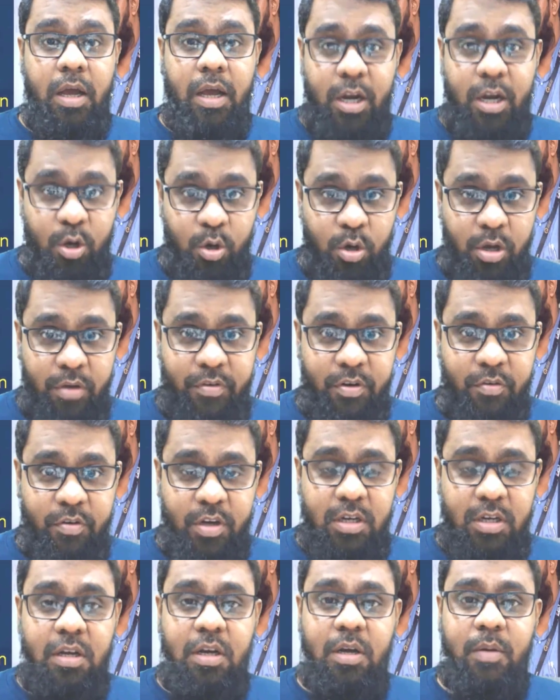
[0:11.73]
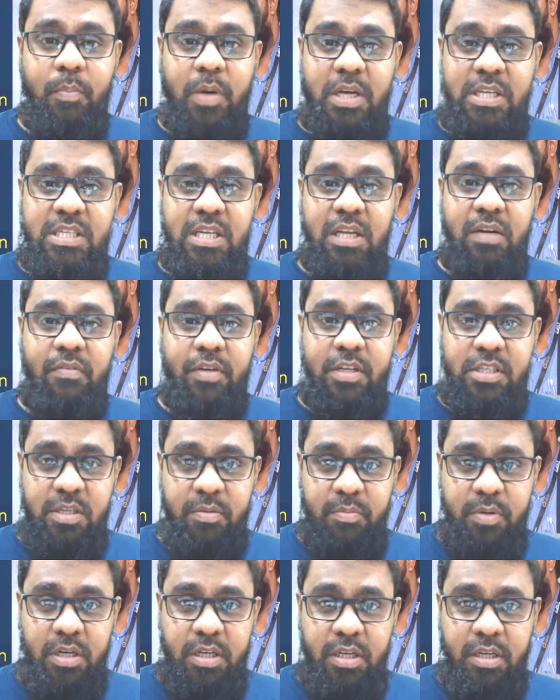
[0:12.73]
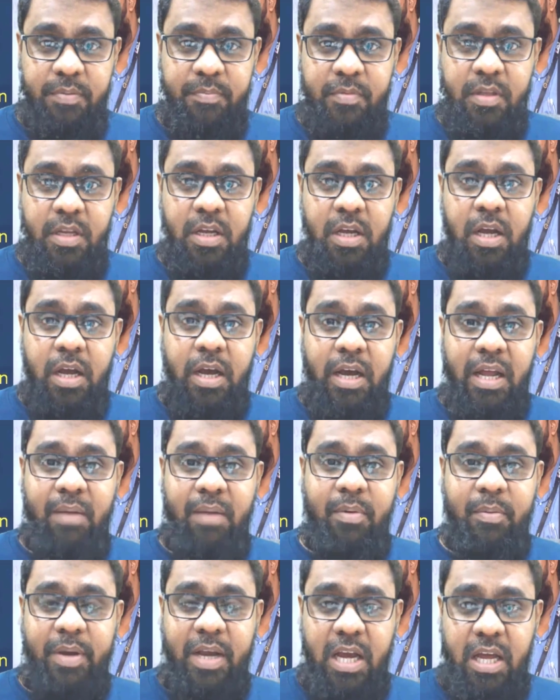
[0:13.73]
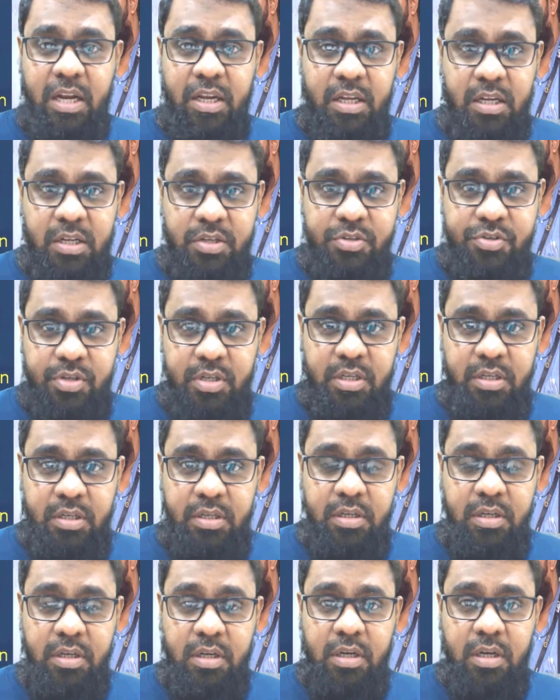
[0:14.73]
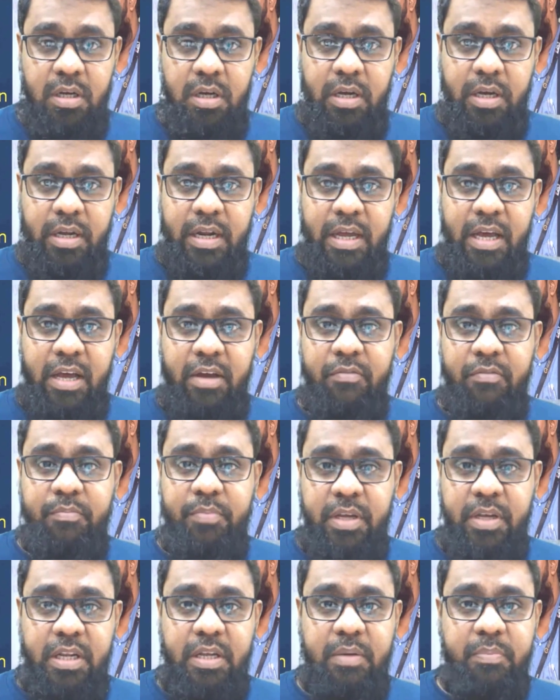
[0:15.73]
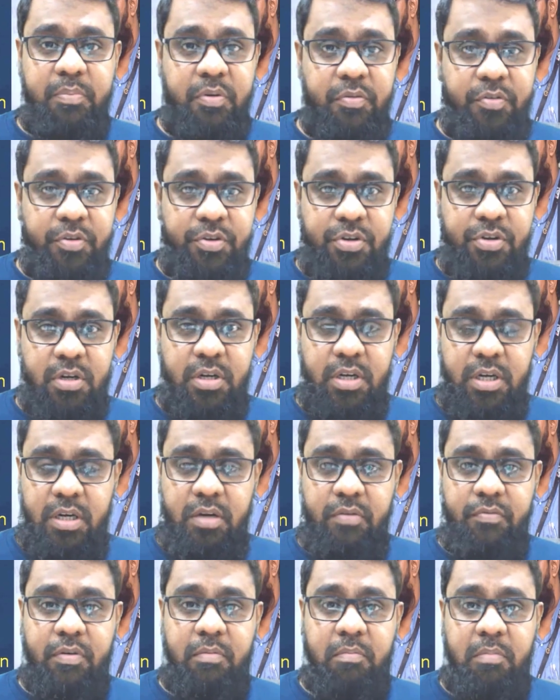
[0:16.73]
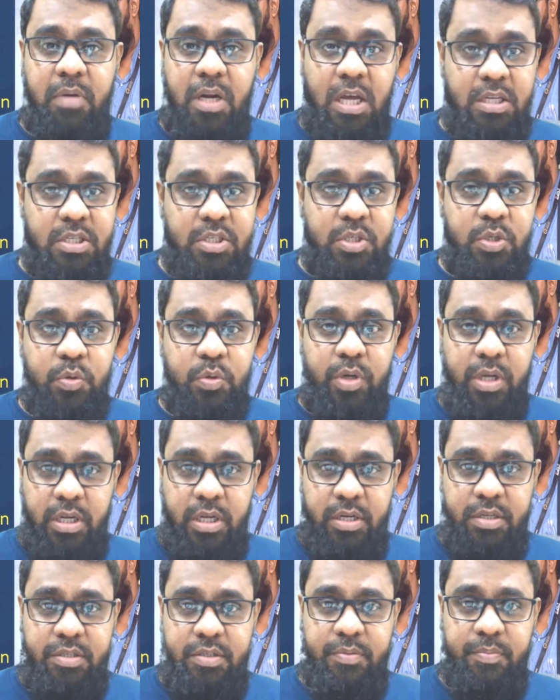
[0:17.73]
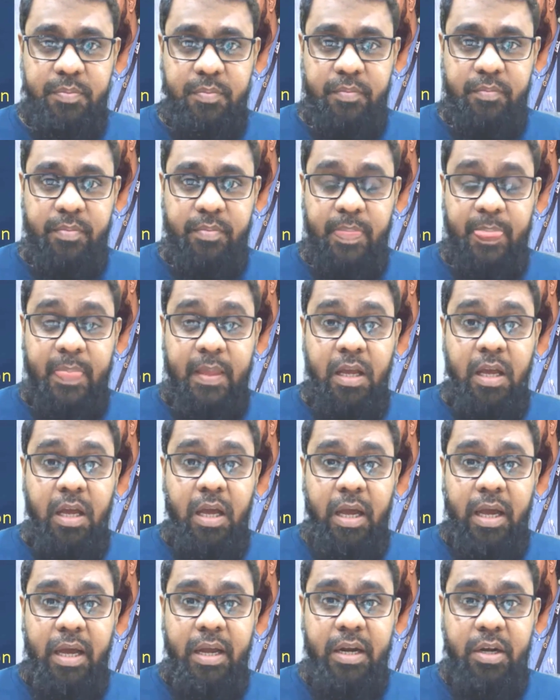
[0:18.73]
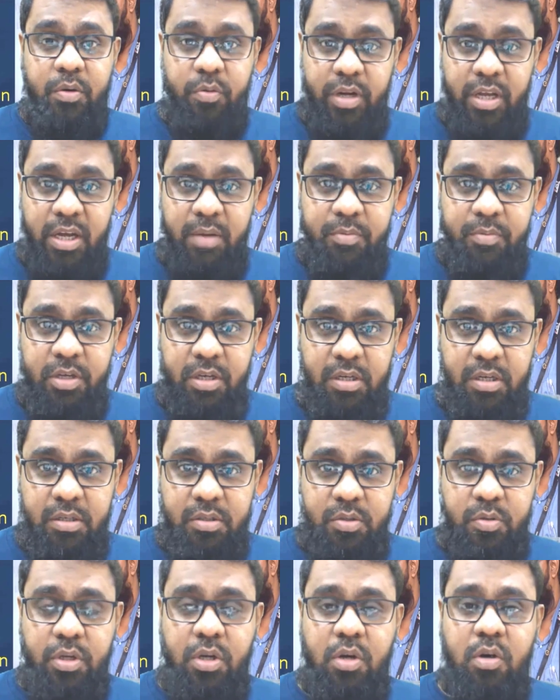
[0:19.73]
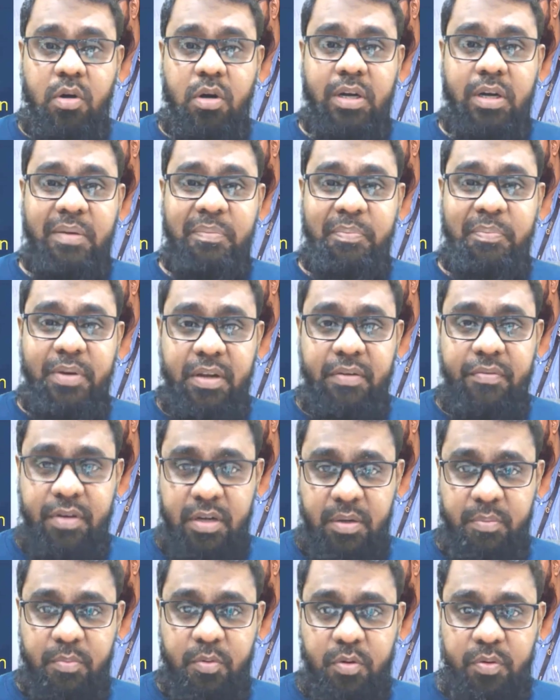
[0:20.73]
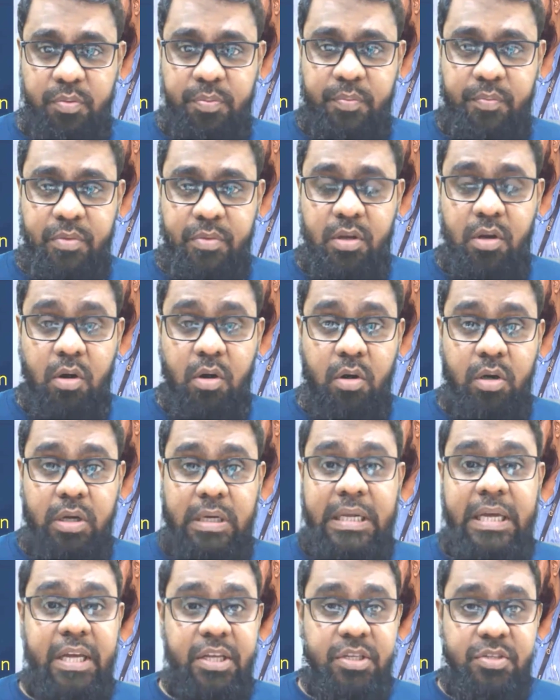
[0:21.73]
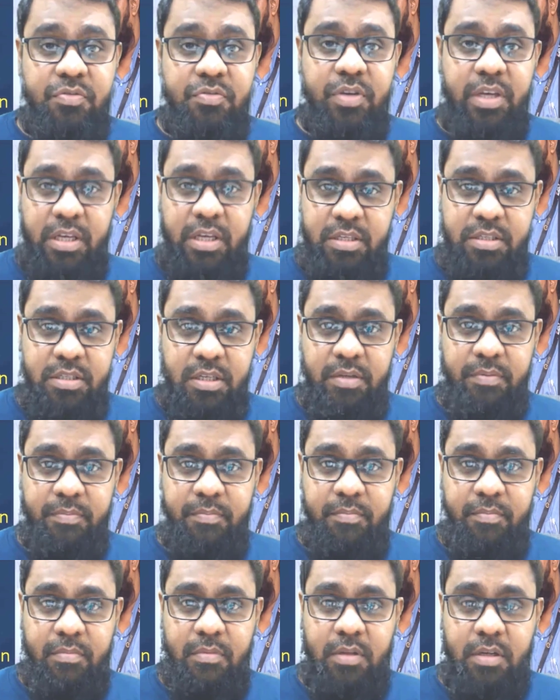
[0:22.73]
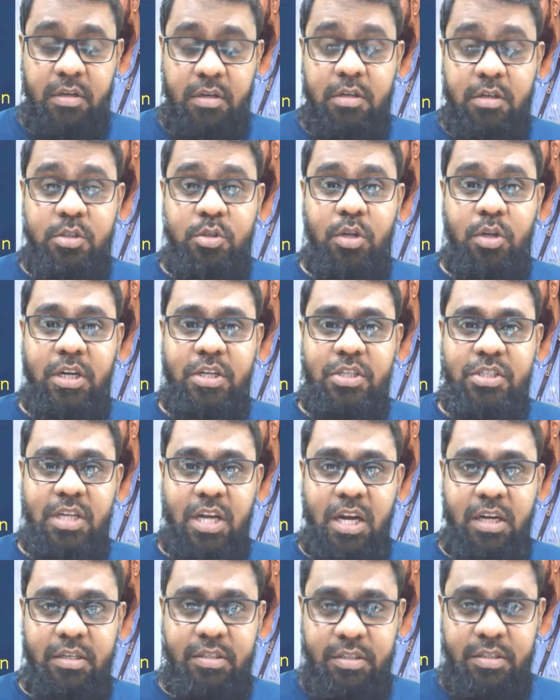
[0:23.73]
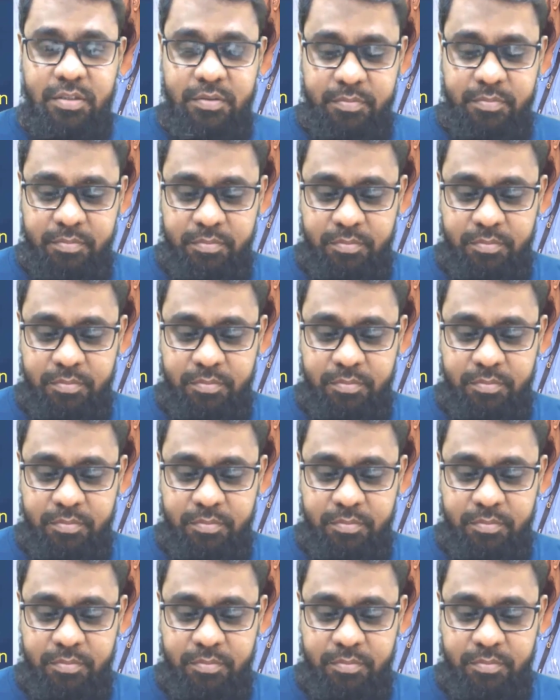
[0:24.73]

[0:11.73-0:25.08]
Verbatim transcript: Hello everyone, myself Asim Ali. I am a mechanical engineer and I have been a professional trainer from last 2 years. And today I am here to record a brief demo on HVAC. So let's start.